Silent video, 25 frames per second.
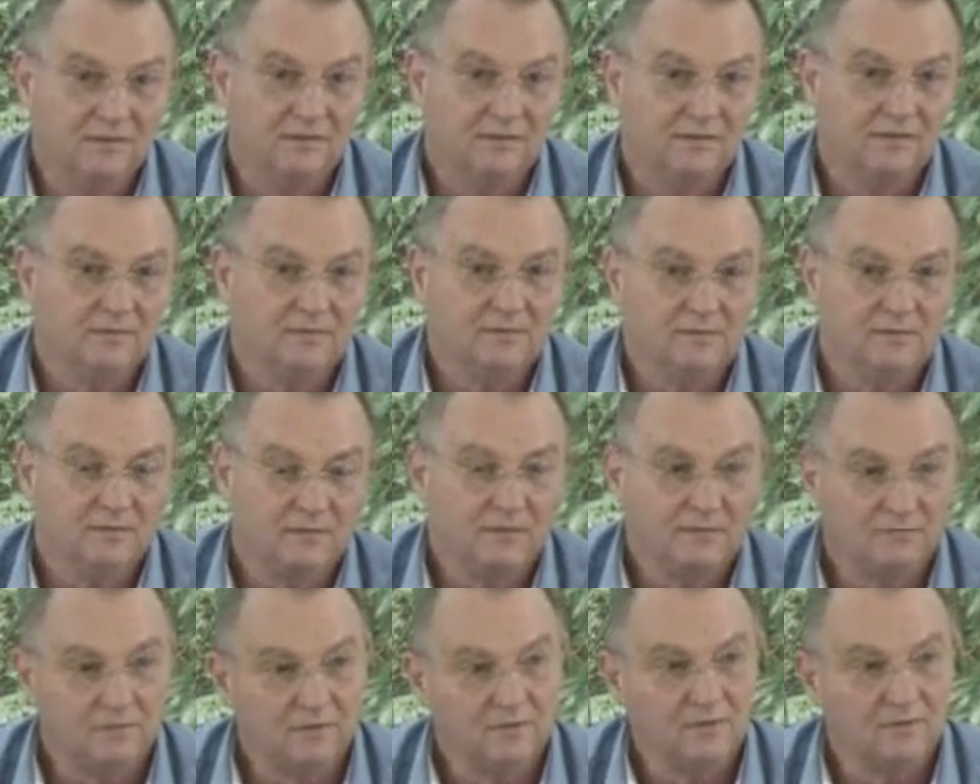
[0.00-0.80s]
And so
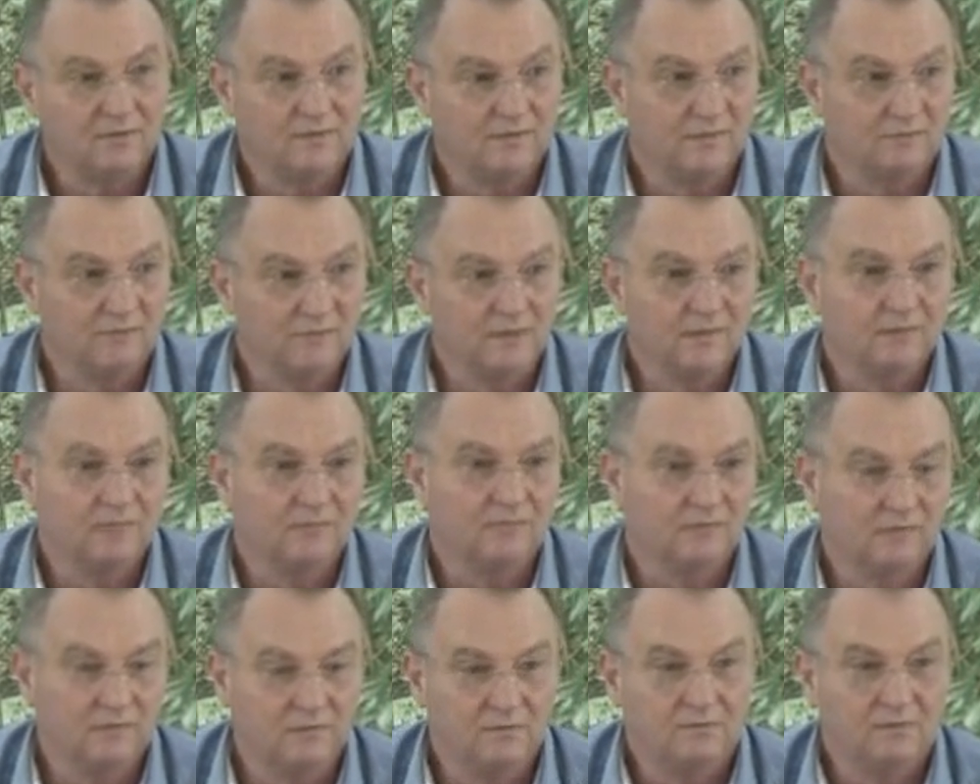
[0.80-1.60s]
there were some things
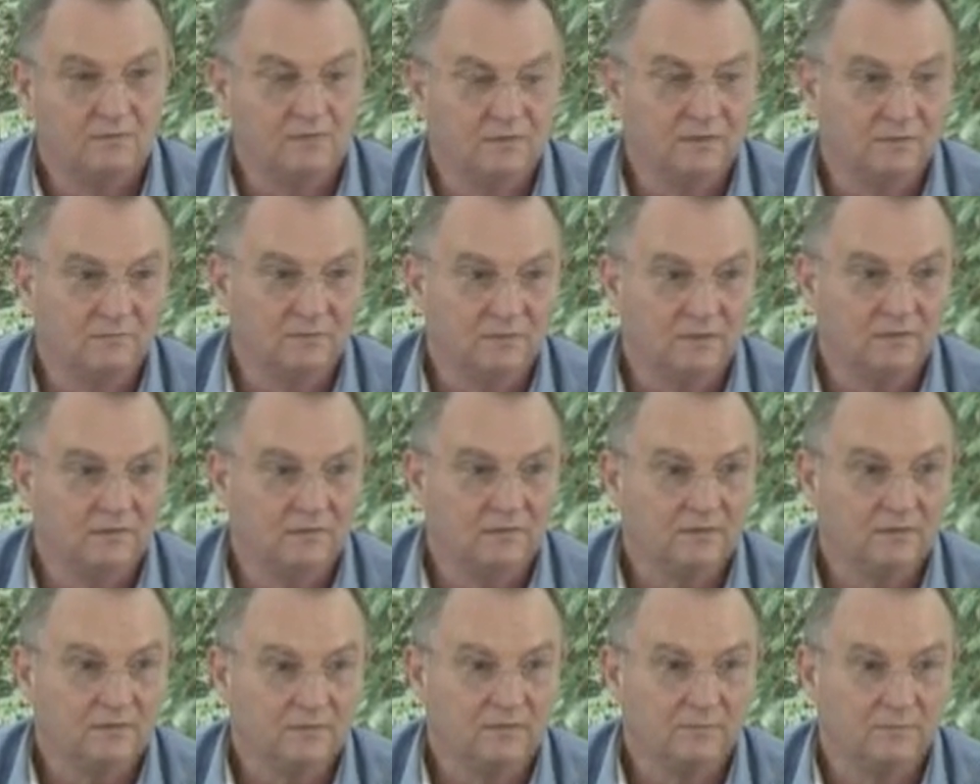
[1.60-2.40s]
we could simply
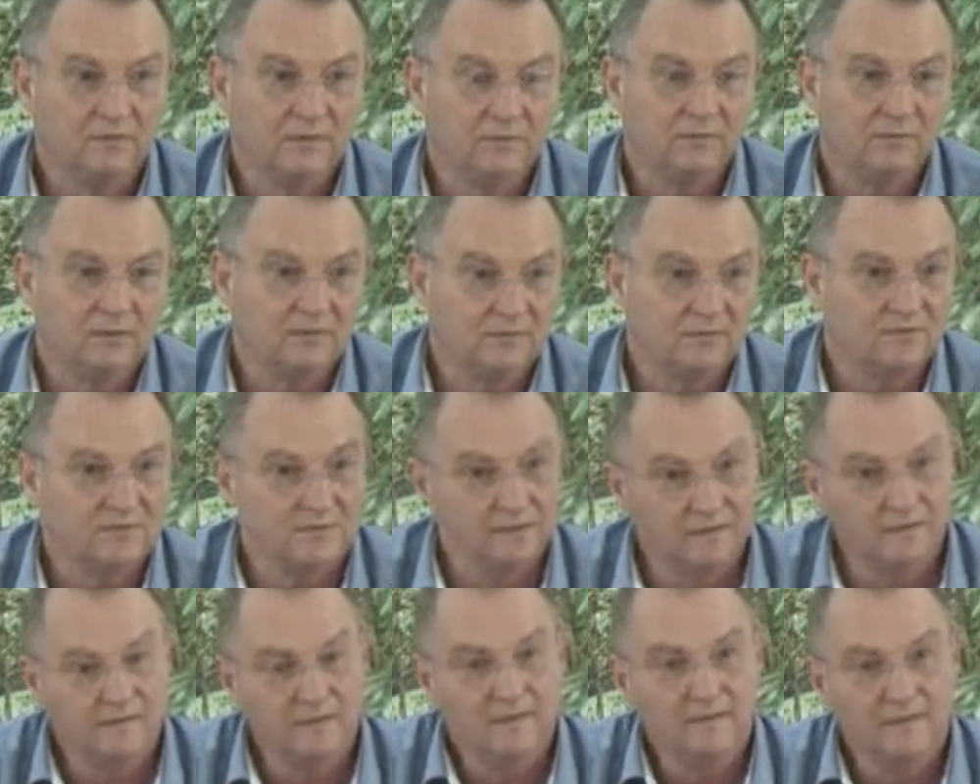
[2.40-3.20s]
not deal with. But
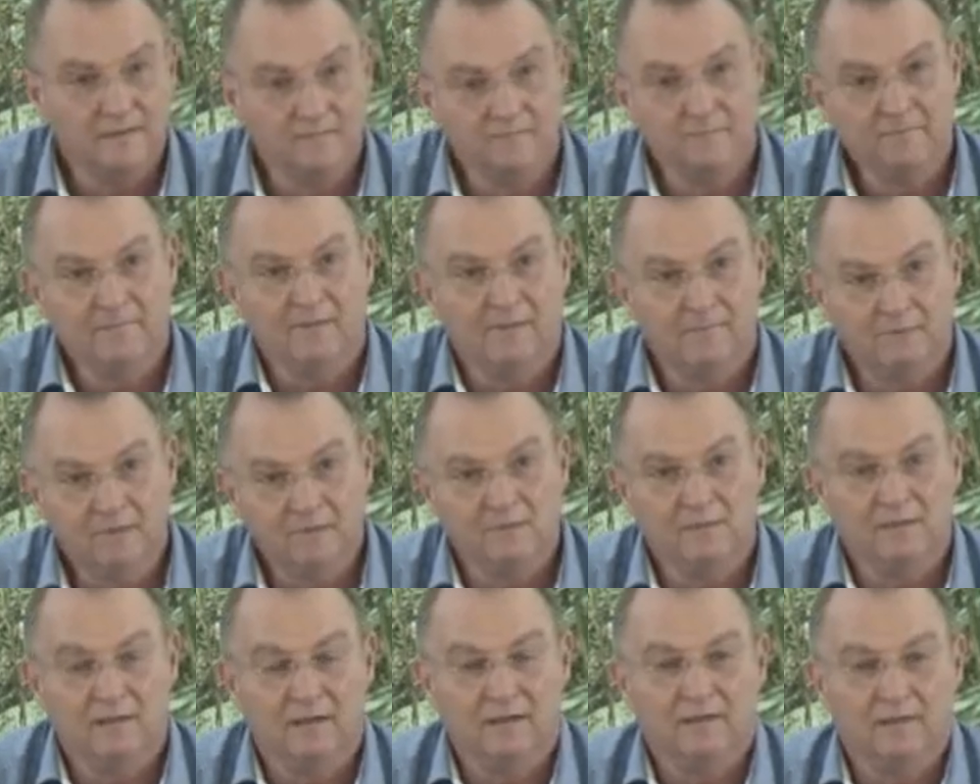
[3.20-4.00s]
still, we,
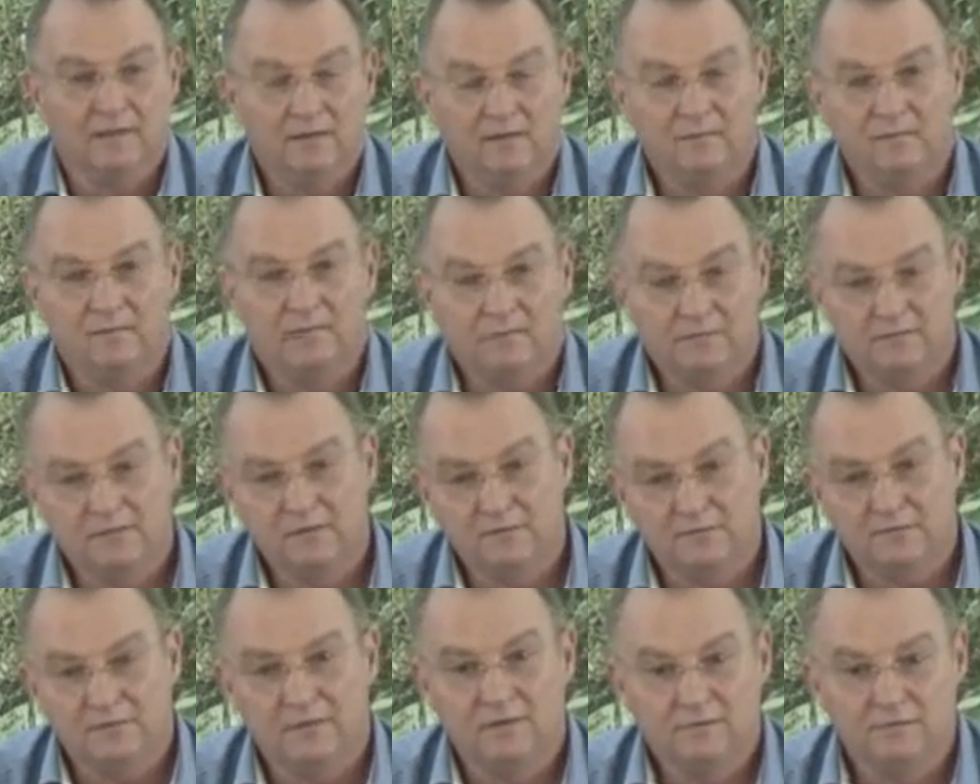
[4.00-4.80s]
I think we could
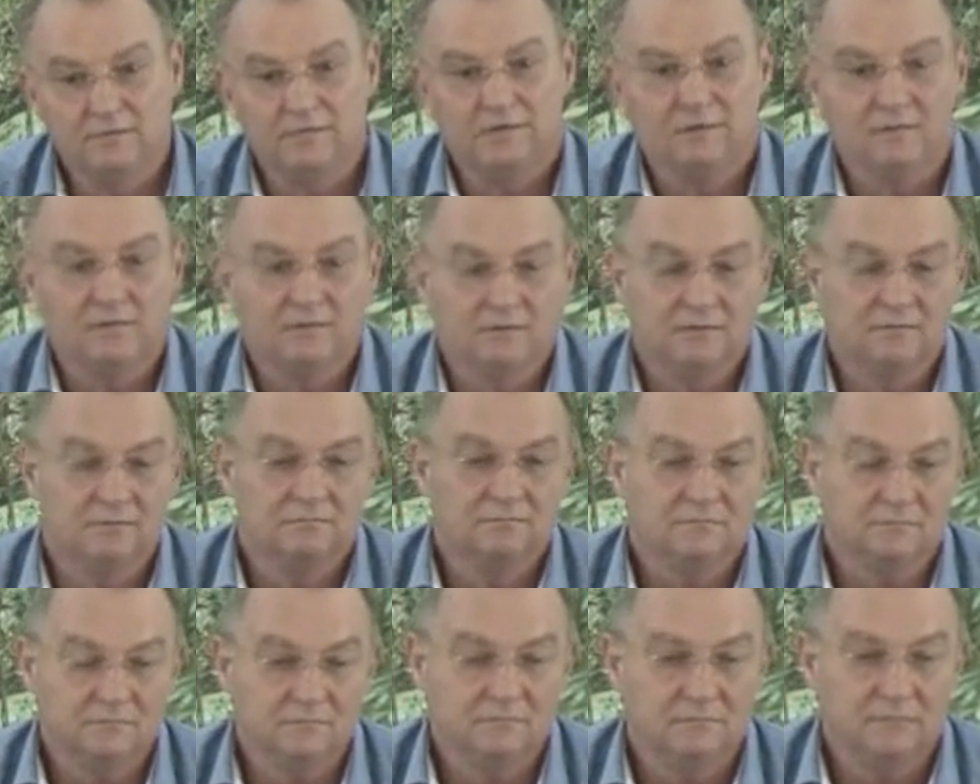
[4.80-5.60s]
achieve, uh,
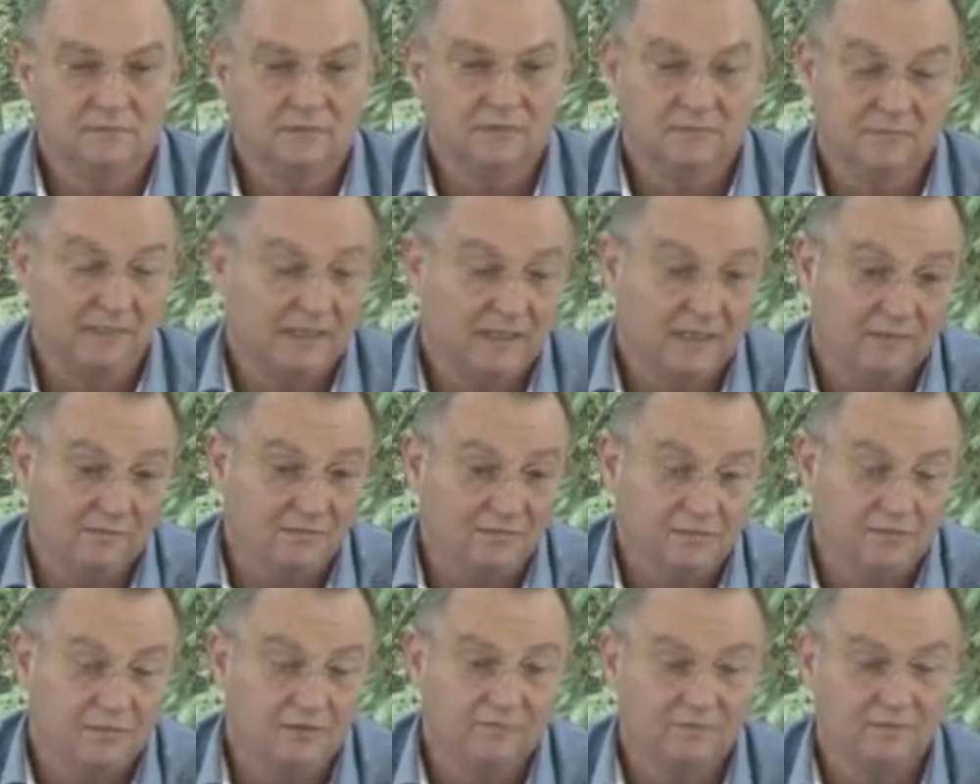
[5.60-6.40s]
and we have
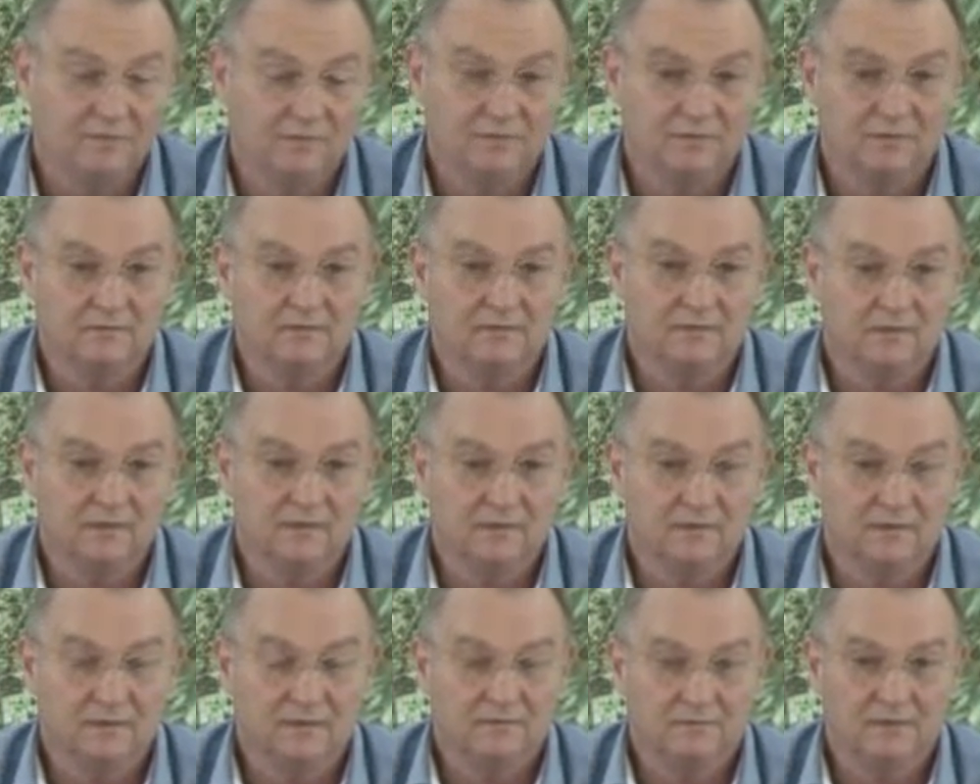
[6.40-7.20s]
achieved a,
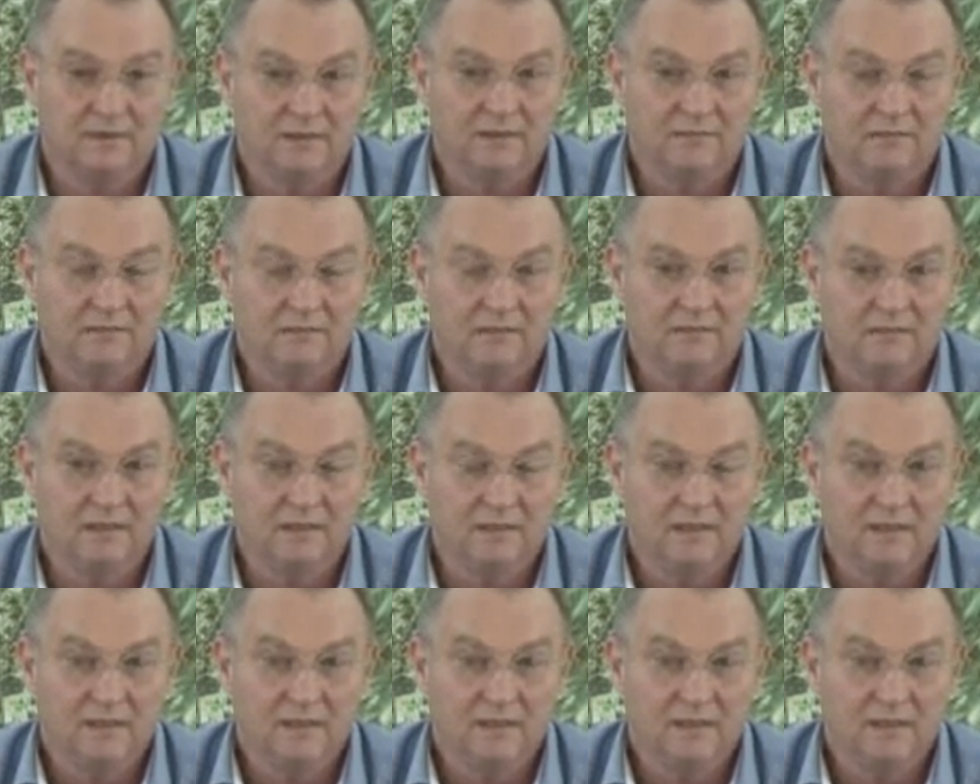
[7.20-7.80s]
a, great deal.